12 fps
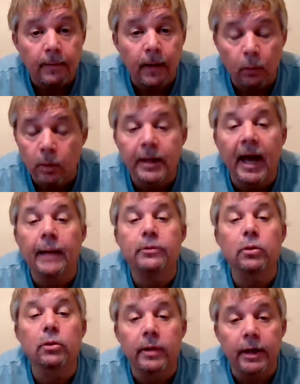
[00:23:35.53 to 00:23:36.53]
I want to be
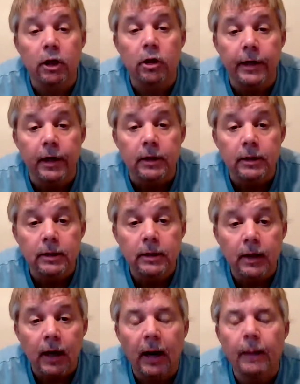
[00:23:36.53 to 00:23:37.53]
absolutely clear.
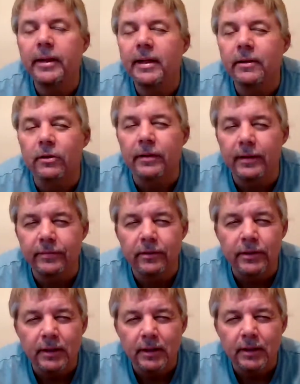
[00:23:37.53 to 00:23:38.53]
I'm being
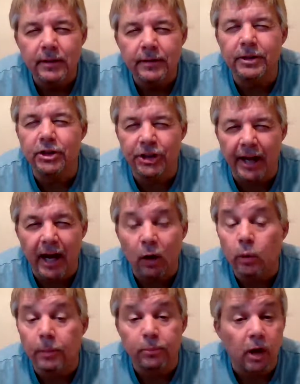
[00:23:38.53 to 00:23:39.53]
delivered to jail
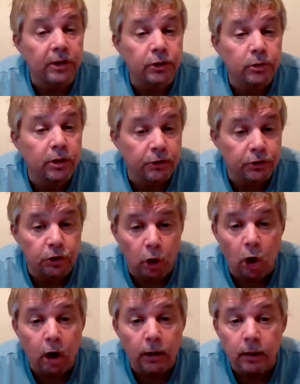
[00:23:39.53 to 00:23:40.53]
when a prosecutor doesn't
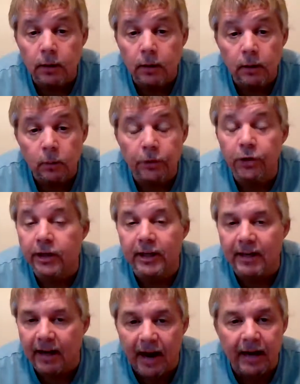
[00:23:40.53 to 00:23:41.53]
talk, when you're
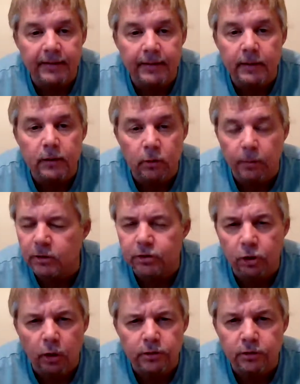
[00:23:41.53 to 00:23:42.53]
concocting criminal
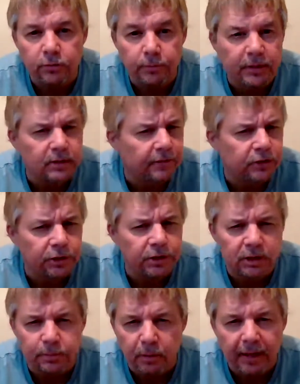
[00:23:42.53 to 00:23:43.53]
charges for me, as I've just
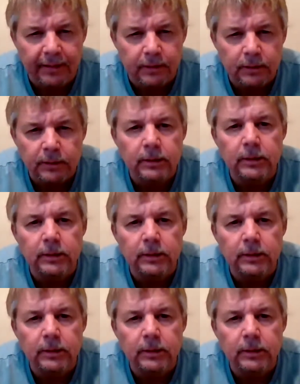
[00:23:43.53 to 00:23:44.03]
explained.